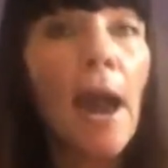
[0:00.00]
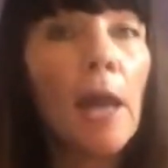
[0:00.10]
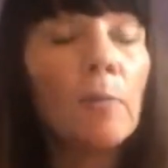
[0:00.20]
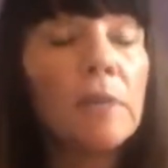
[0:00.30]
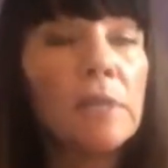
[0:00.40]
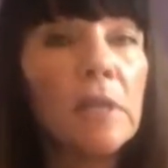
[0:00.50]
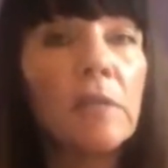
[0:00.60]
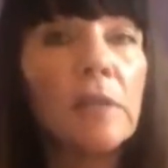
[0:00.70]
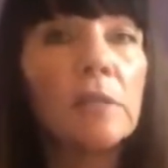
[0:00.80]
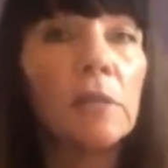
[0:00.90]
How do we see
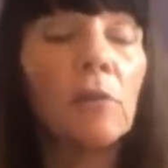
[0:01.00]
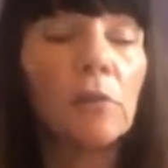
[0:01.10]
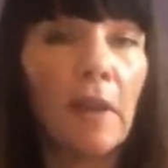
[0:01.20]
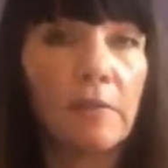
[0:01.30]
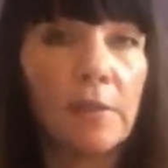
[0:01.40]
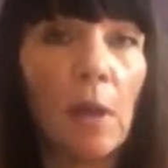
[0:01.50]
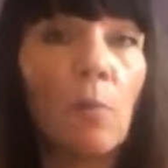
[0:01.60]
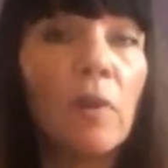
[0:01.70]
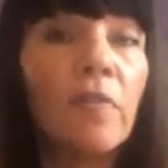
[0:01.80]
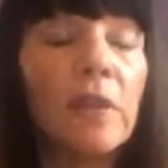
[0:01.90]
things in our
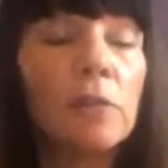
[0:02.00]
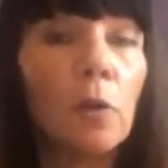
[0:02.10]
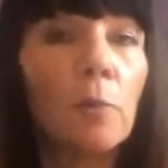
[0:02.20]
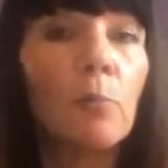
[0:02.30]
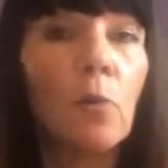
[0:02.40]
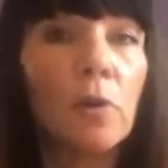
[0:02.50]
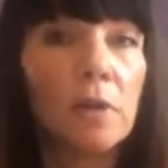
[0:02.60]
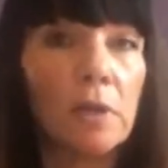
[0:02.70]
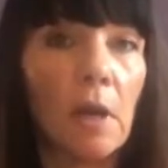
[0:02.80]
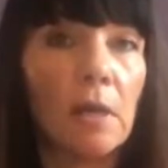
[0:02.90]
lifestyle? What things are
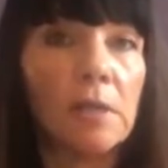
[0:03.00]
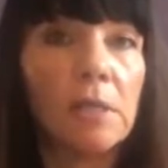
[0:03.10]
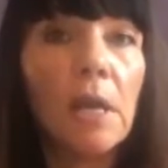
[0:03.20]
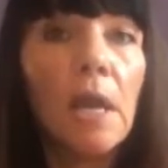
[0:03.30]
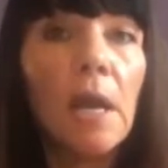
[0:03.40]
important to us?